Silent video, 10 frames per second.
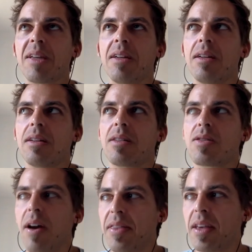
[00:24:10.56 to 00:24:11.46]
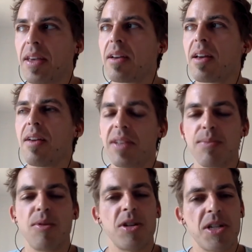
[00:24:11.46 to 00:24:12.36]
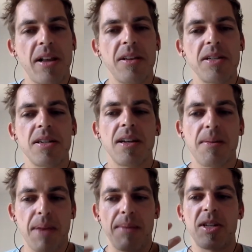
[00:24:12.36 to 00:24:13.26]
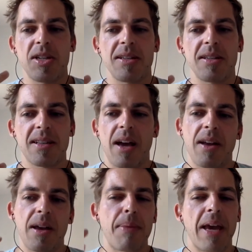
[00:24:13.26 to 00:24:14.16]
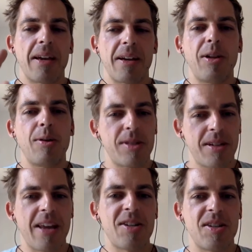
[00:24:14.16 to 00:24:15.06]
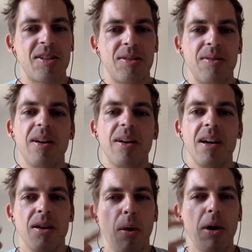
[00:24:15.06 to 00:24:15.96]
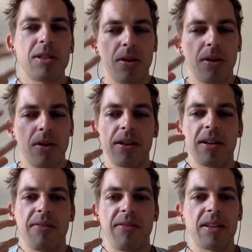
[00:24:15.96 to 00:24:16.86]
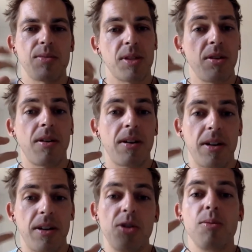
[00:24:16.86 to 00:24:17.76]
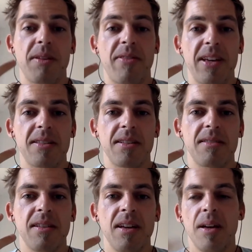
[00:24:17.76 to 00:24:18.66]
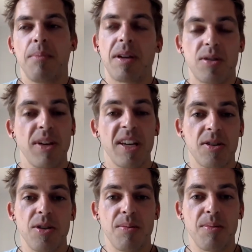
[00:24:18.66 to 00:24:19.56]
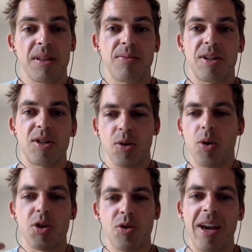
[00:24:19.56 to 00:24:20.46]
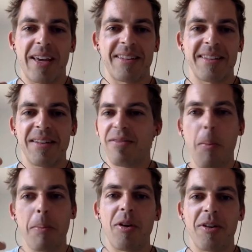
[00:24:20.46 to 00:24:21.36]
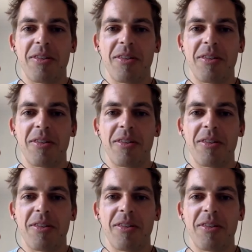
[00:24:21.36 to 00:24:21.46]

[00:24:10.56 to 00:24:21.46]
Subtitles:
So I think if it's more challenging, then maybe just kind of like paying close attention to what's going on in the face, what's going on in human faces. Because we as humans, we're so trained from birth